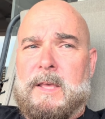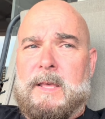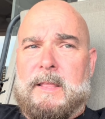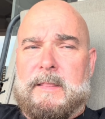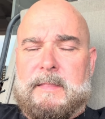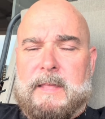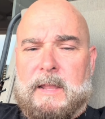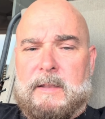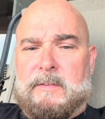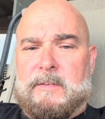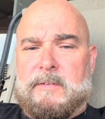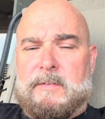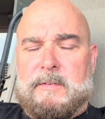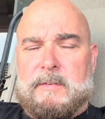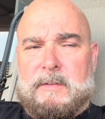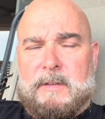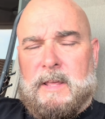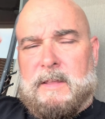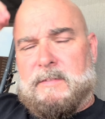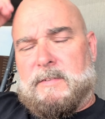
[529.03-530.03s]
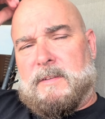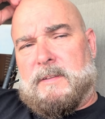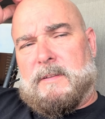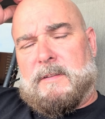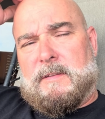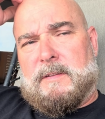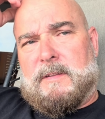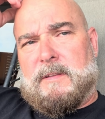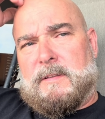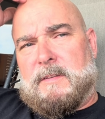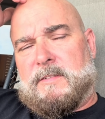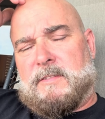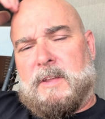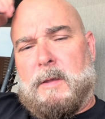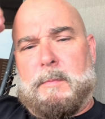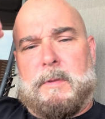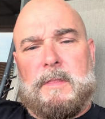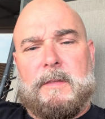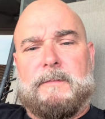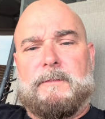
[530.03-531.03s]
that's
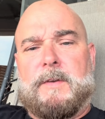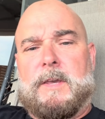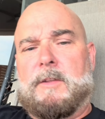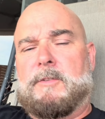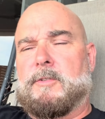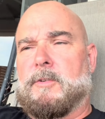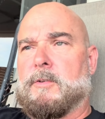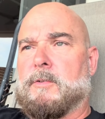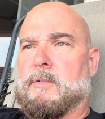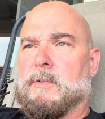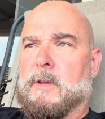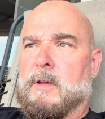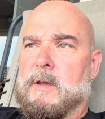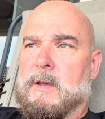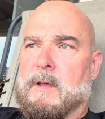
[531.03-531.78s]
some of the features.